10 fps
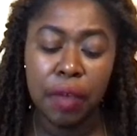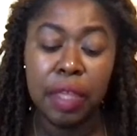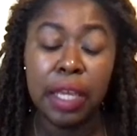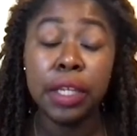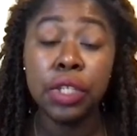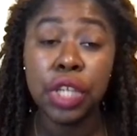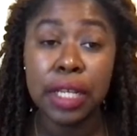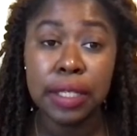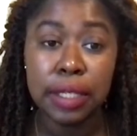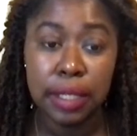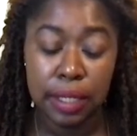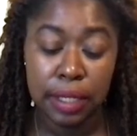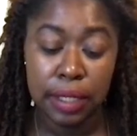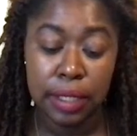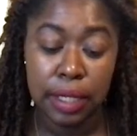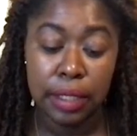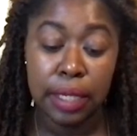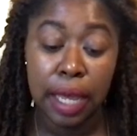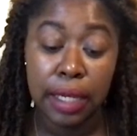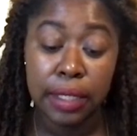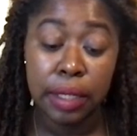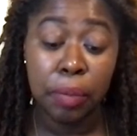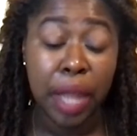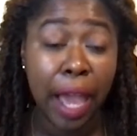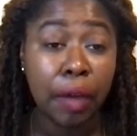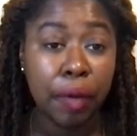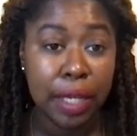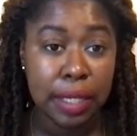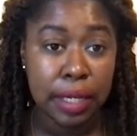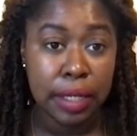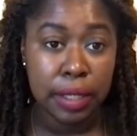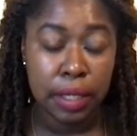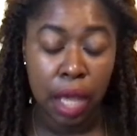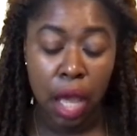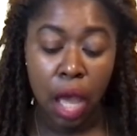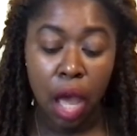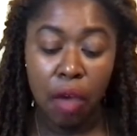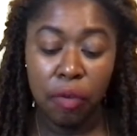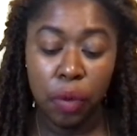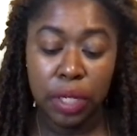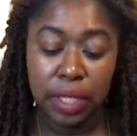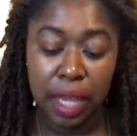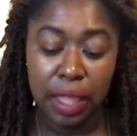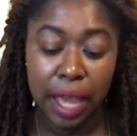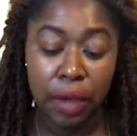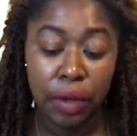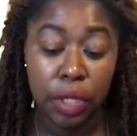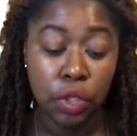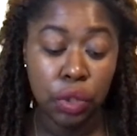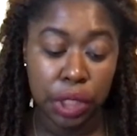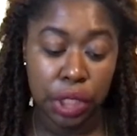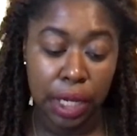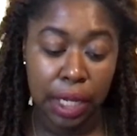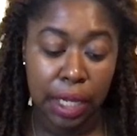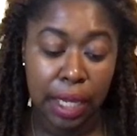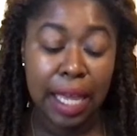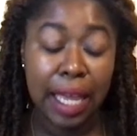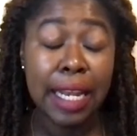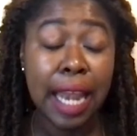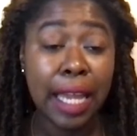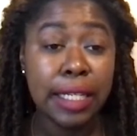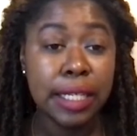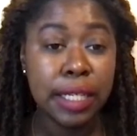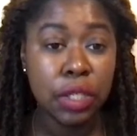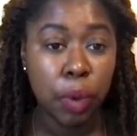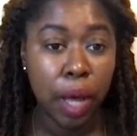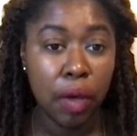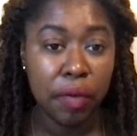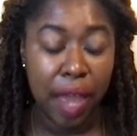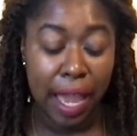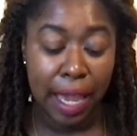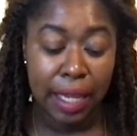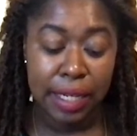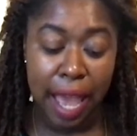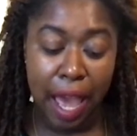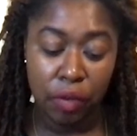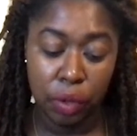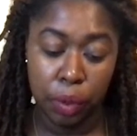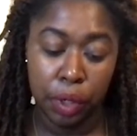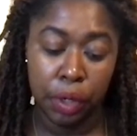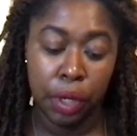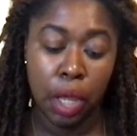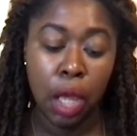of the injustices done to Black residents of Forsyth County, Georgia, in 1912 and afterward,